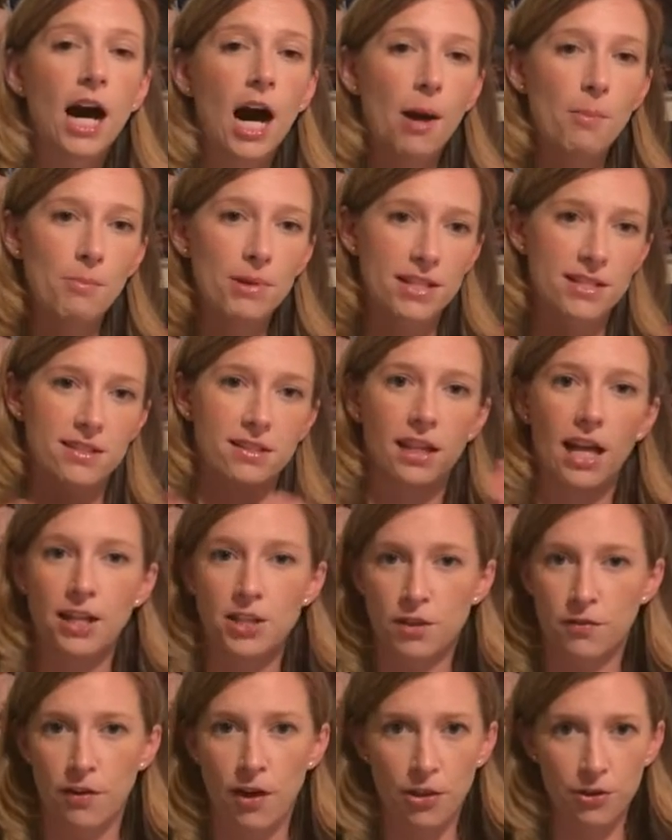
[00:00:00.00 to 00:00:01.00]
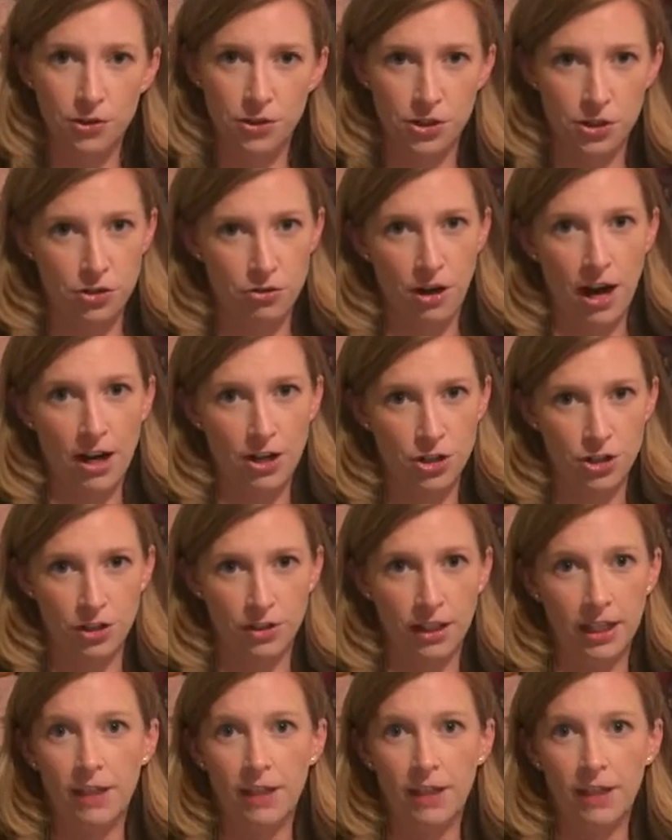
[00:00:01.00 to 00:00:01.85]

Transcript: amidst lots of other distraction.